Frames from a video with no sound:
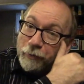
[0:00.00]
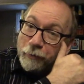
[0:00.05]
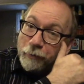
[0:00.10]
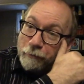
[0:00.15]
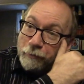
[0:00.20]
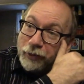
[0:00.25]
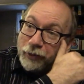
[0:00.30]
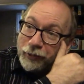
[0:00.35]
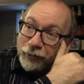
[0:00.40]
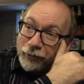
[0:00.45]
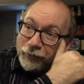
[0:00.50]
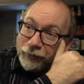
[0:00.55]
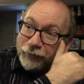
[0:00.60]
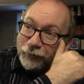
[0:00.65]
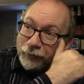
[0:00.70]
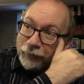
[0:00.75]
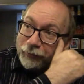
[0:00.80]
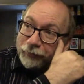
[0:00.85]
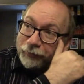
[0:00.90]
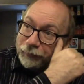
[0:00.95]
because
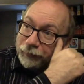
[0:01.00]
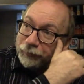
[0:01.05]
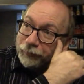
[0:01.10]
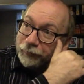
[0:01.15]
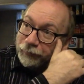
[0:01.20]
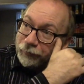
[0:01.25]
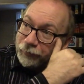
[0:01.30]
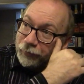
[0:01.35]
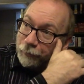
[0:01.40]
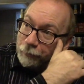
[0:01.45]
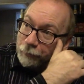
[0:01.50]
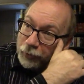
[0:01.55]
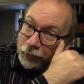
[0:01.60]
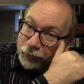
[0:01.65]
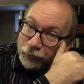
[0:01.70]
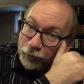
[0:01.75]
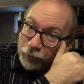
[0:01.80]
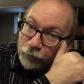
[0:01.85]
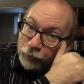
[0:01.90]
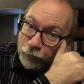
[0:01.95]
uh,
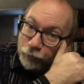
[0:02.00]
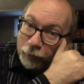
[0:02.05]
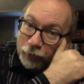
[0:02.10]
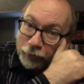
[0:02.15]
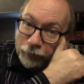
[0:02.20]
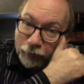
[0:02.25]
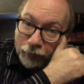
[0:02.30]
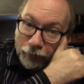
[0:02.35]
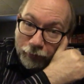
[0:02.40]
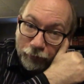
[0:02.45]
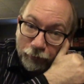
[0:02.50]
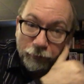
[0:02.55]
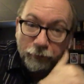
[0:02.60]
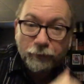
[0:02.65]
because I used to watch that.